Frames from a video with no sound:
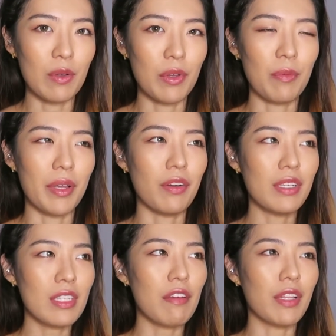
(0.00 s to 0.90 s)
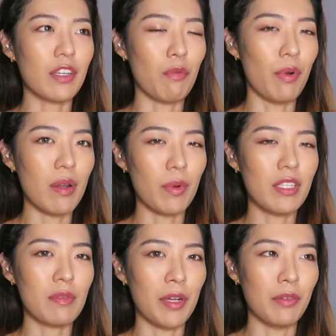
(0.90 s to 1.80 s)
but honestly I feel like the wine one
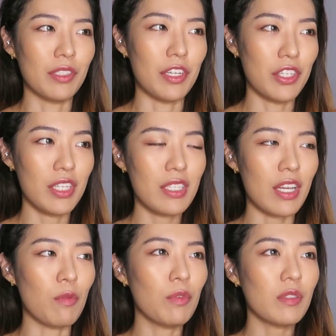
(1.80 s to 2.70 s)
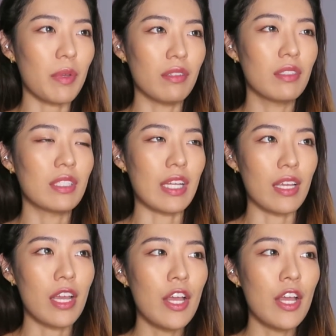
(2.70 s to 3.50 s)
smells delicious. It almost smells like,